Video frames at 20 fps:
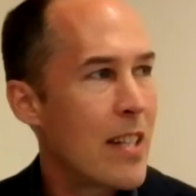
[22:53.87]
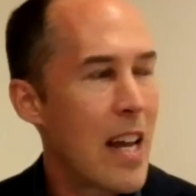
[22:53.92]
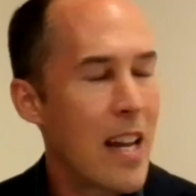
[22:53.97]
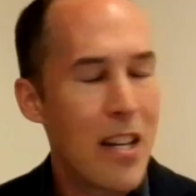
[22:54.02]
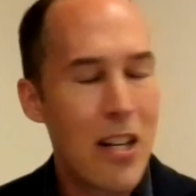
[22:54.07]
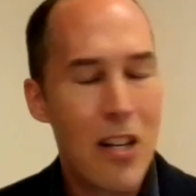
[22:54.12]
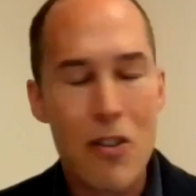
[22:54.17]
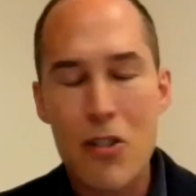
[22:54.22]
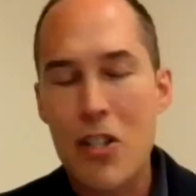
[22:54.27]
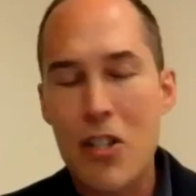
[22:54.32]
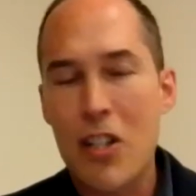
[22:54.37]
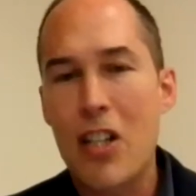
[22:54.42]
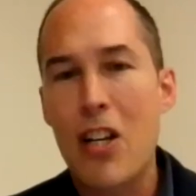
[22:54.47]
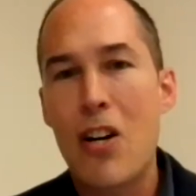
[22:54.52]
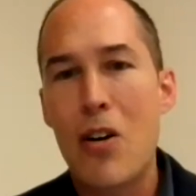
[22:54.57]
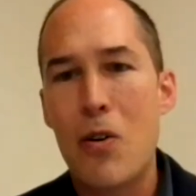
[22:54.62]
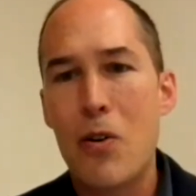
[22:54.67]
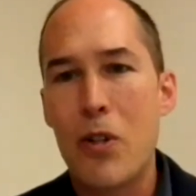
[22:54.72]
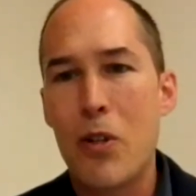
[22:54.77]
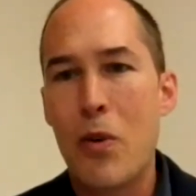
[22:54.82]
10 years
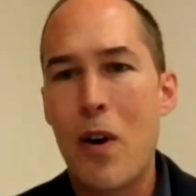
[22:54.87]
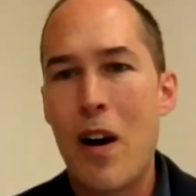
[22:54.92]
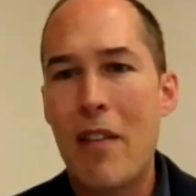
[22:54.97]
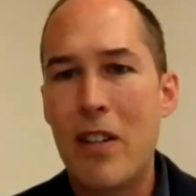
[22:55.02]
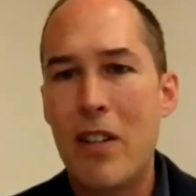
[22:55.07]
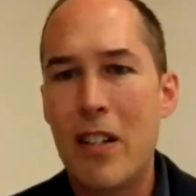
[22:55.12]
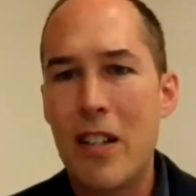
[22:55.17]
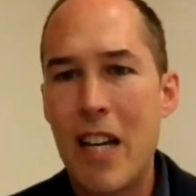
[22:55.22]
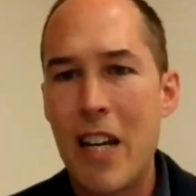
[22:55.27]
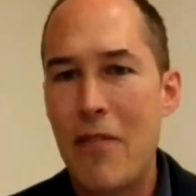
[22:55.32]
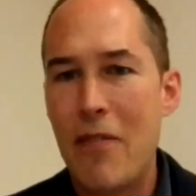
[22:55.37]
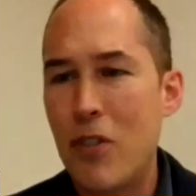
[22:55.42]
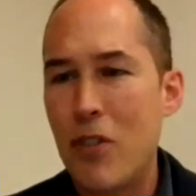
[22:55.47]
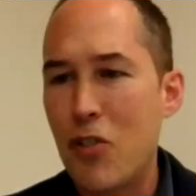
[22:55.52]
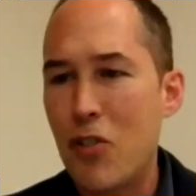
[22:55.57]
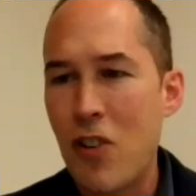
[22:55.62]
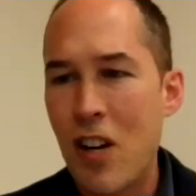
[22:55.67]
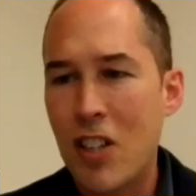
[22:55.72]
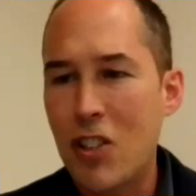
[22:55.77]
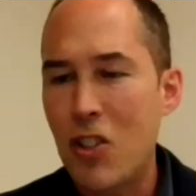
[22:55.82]
ago, you have an
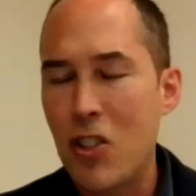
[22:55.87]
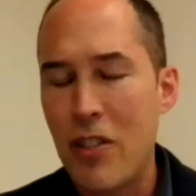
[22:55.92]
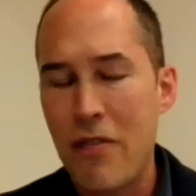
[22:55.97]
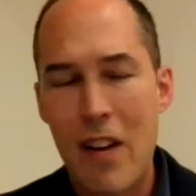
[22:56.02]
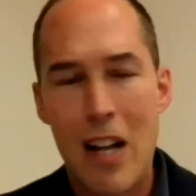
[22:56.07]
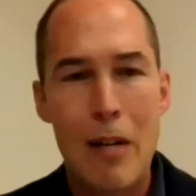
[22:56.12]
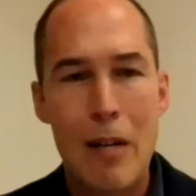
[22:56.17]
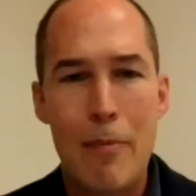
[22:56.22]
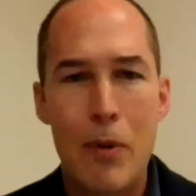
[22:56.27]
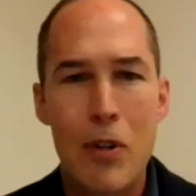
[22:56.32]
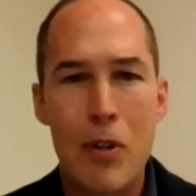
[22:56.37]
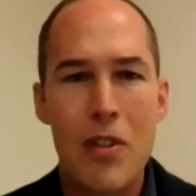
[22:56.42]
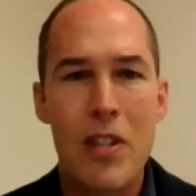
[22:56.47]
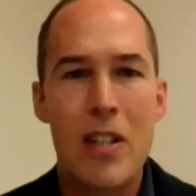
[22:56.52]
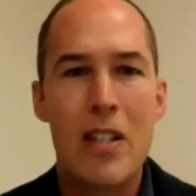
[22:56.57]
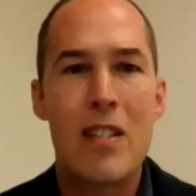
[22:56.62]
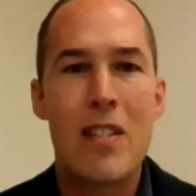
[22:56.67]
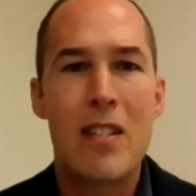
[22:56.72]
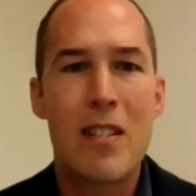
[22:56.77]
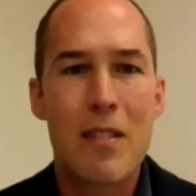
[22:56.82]
infrastructure developer
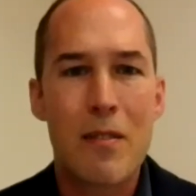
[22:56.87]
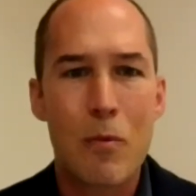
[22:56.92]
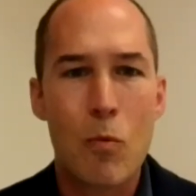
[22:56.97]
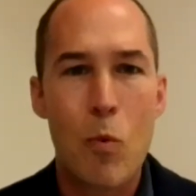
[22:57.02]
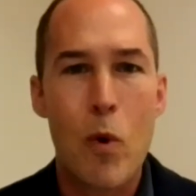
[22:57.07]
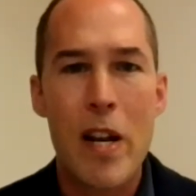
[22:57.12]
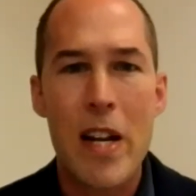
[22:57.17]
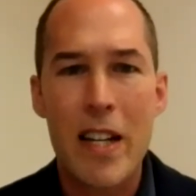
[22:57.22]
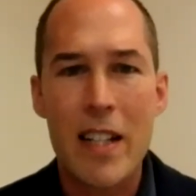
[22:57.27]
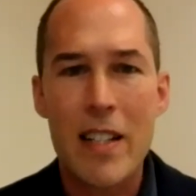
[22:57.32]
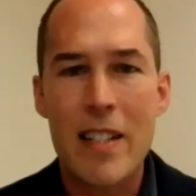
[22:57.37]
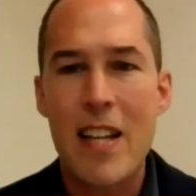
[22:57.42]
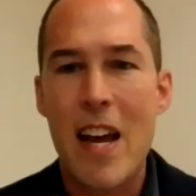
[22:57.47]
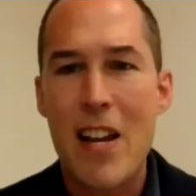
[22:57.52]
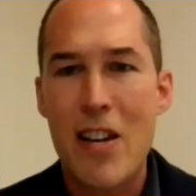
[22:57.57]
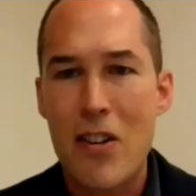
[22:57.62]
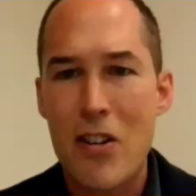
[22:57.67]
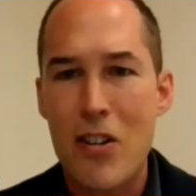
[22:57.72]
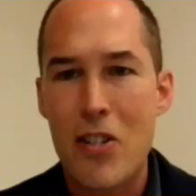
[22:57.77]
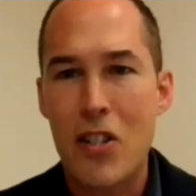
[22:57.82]
that is winning
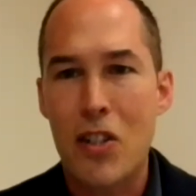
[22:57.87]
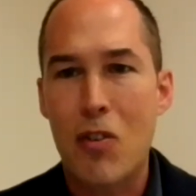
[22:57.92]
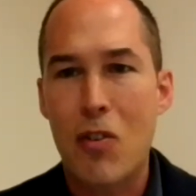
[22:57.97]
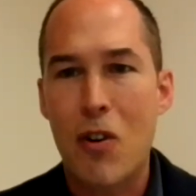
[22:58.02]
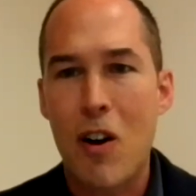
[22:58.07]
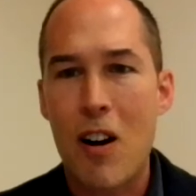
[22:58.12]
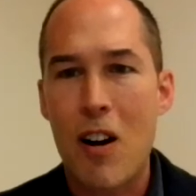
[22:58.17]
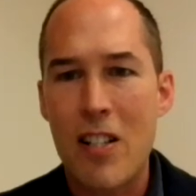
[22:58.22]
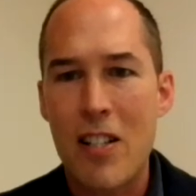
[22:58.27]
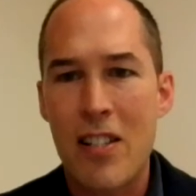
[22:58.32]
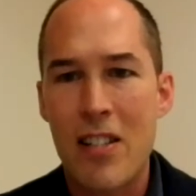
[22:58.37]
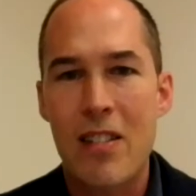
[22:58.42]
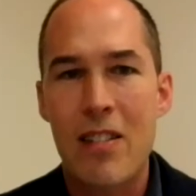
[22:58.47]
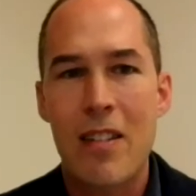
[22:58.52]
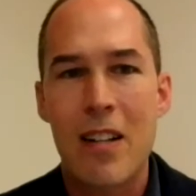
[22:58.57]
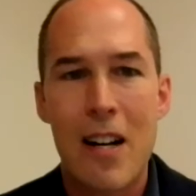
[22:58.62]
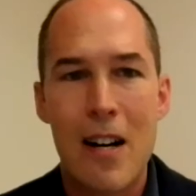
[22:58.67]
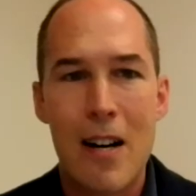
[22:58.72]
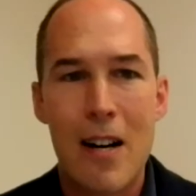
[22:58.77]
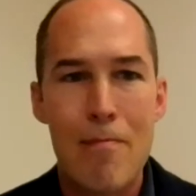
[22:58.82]
tenders across
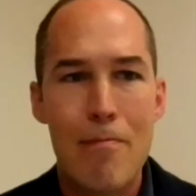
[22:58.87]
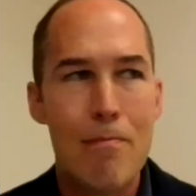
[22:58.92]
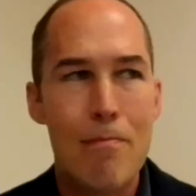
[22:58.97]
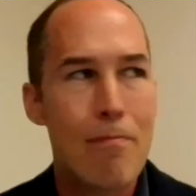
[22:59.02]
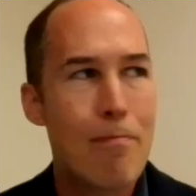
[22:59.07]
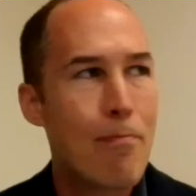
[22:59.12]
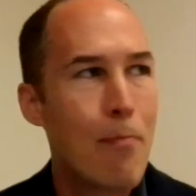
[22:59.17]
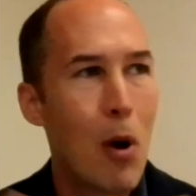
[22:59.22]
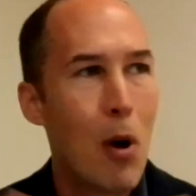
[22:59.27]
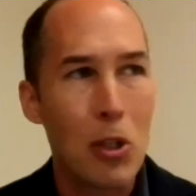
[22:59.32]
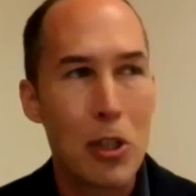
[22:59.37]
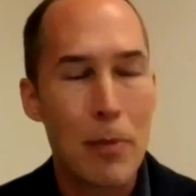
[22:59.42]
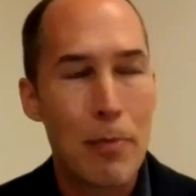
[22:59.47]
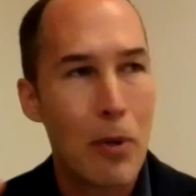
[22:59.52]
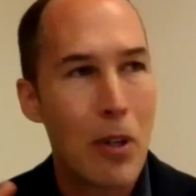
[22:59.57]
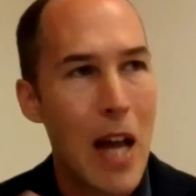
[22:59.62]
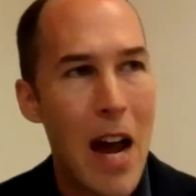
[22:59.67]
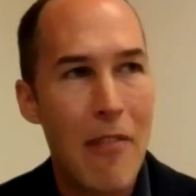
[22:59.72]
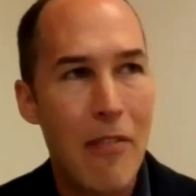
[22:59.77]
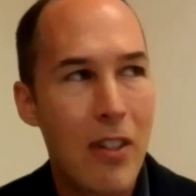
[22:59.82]

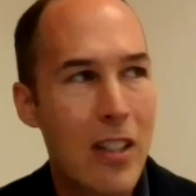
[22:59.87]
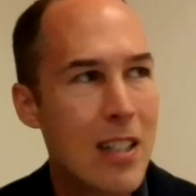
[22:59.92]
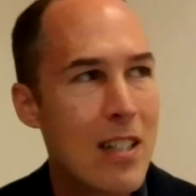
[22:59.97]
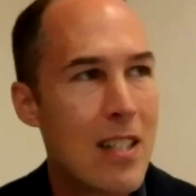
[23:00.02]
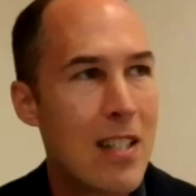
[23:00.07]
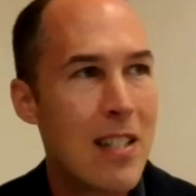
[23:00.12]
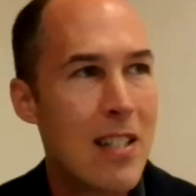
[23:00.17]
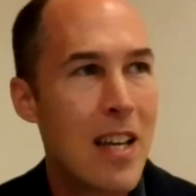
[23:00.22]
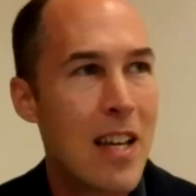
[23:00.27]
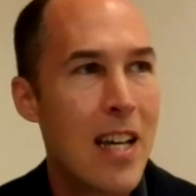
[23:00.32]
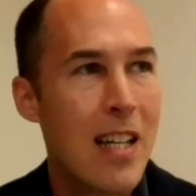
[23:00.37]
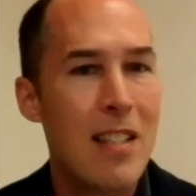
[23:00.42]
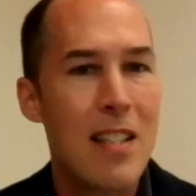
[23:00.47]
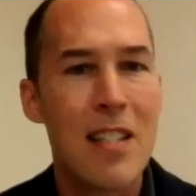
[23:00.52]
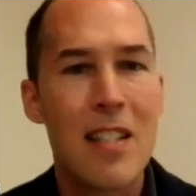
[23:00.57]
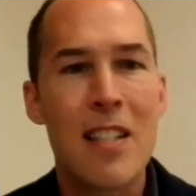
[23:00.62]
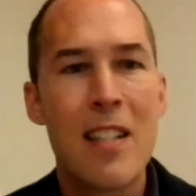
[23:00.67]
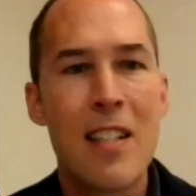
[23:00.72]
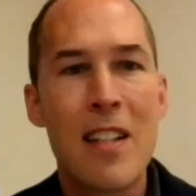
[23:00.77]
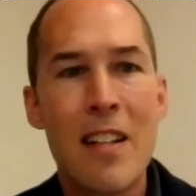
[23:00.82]
multiple African
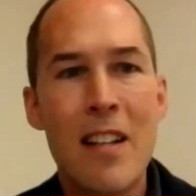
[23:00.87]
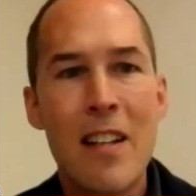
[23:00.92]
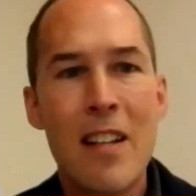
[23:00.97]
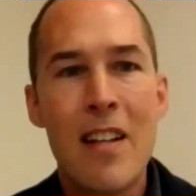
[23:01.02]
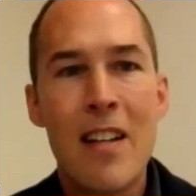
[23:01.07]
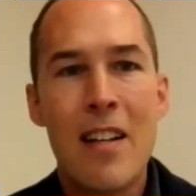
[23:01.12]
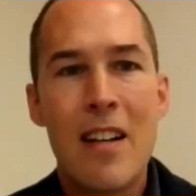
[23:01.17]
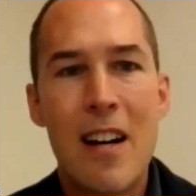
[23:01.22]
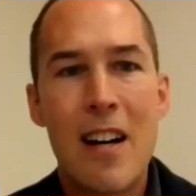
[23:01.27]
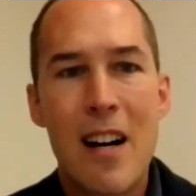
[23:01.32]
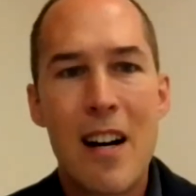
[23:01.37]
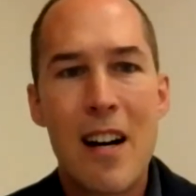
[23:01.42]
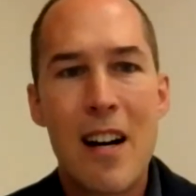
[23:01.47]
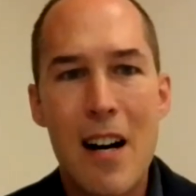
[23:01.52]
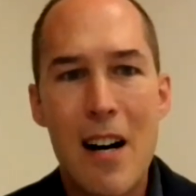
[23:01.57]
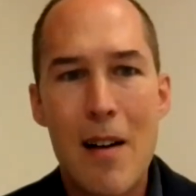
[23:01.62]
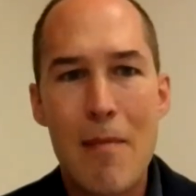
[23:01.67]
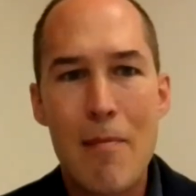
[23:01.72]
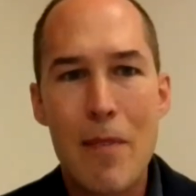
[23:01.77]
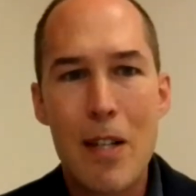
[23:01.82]
states.
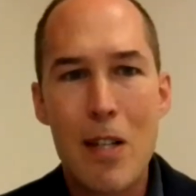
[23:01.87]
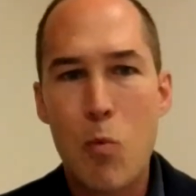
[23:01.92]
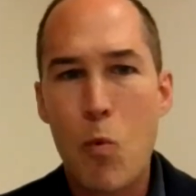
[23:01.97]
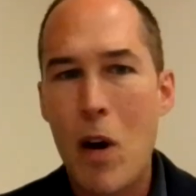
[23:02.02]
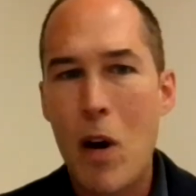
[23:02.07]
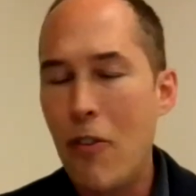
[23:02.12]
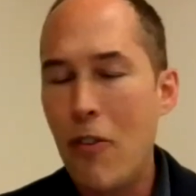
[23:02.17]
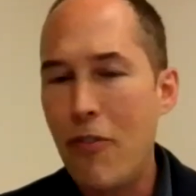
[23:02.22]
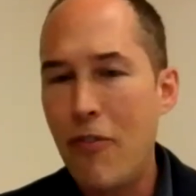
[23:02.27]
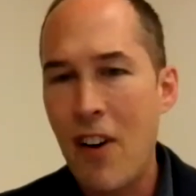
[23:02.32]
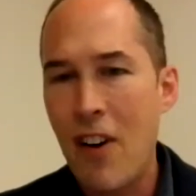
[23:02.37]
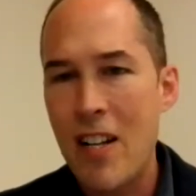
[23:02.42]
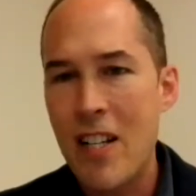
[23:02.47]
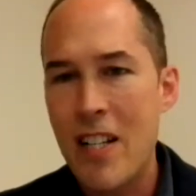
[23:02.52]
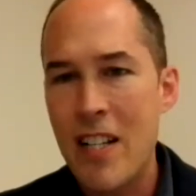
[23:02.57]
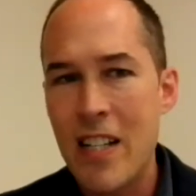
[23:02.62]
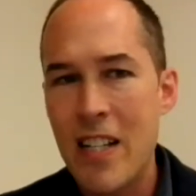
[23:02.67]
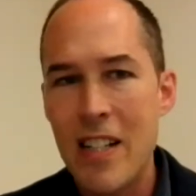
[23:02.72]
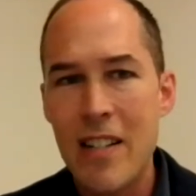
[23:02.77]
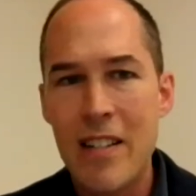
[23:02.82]
It's
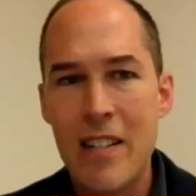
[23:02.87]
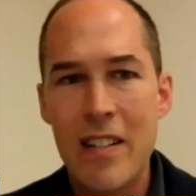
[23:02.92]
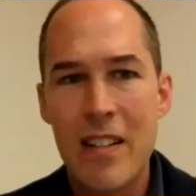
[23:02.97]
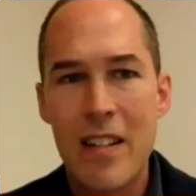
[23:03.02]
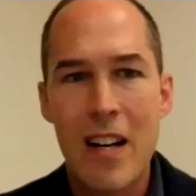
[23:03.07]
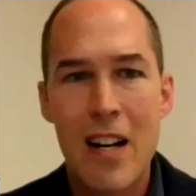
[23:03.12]
well-funded,